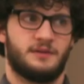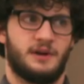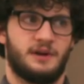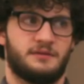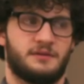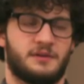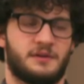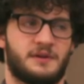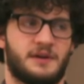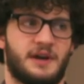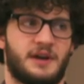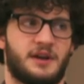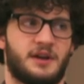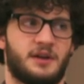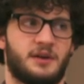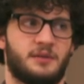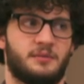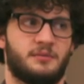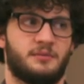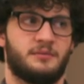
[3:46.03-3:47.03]
I've learned how
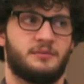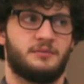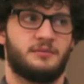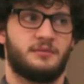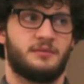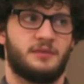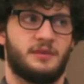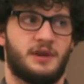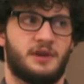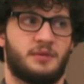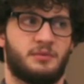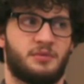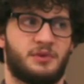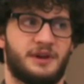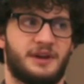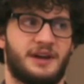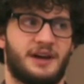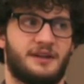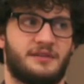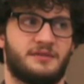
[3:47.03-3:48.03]
to
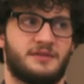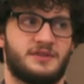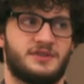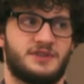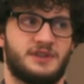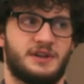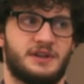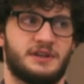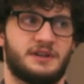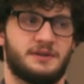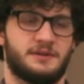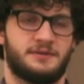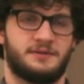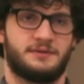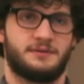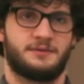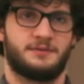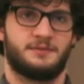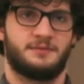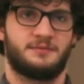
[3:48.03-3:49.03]
break out of the shell of
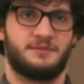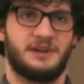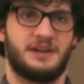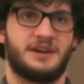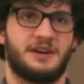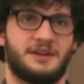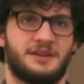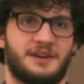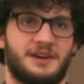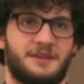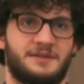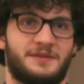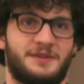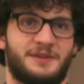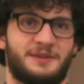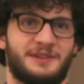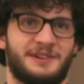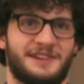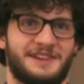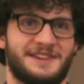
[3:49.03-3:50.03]
being
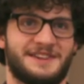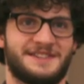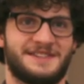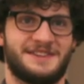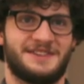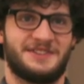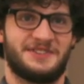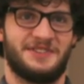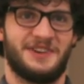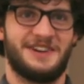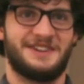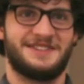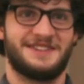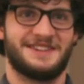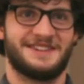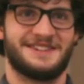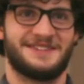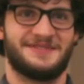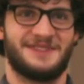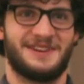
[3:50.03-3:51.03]
uncomfortable in those
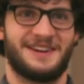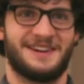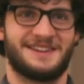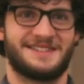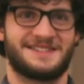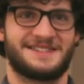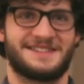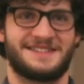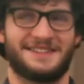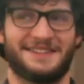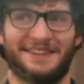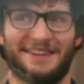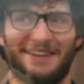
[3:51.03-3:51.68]
situations, because